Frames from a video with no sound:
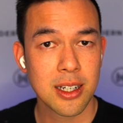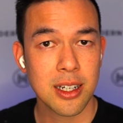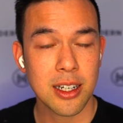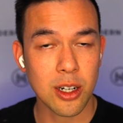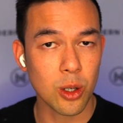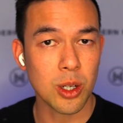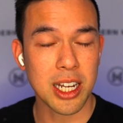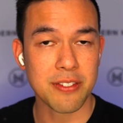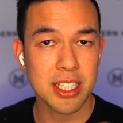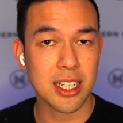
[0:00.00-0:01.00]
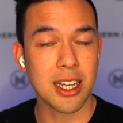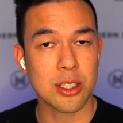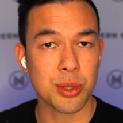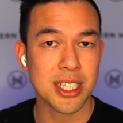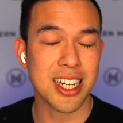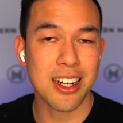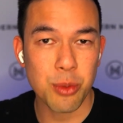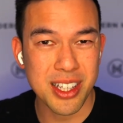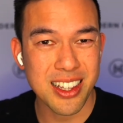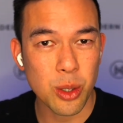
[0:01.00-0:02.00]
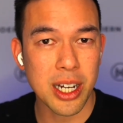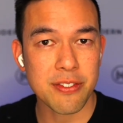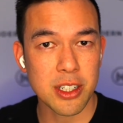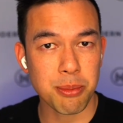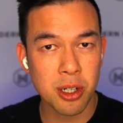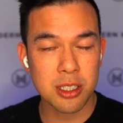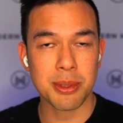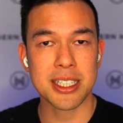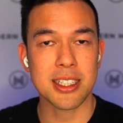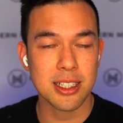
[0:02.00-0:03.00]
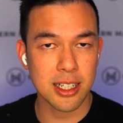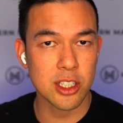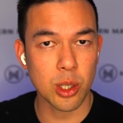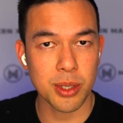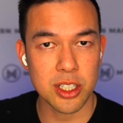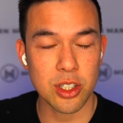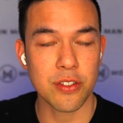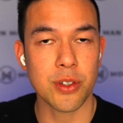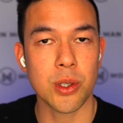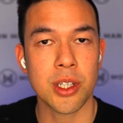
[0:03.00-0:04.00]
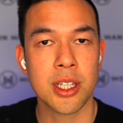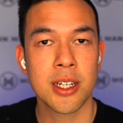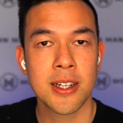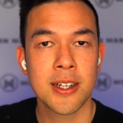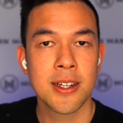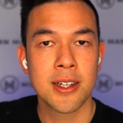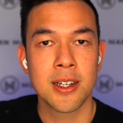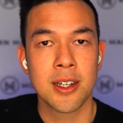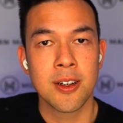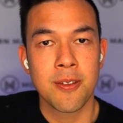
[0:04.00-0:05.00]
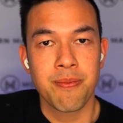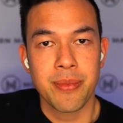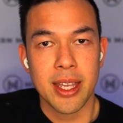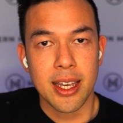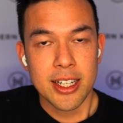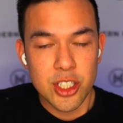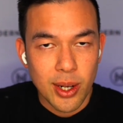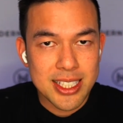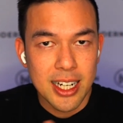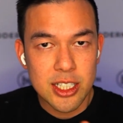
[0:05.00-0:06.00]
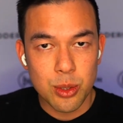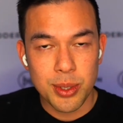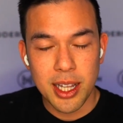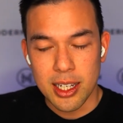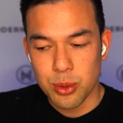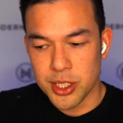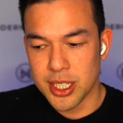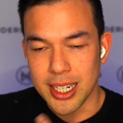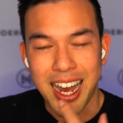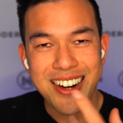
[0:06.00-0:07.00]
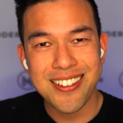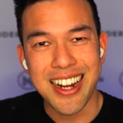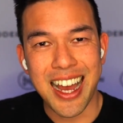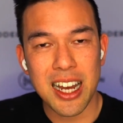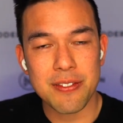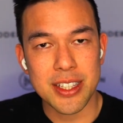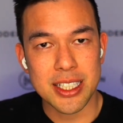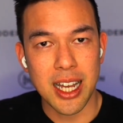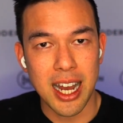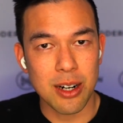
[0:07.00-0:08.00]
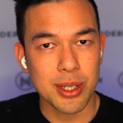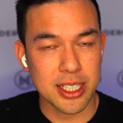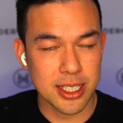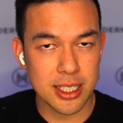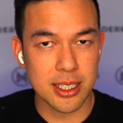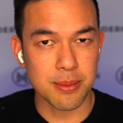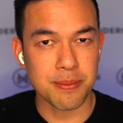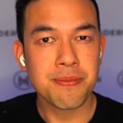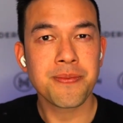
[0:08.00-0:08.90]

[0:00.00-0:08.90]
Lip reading: You don't look after your clients, well, you can't really look after your prospects and so on and so forth. And so I started to realize, well, shit, I don't have this hiring system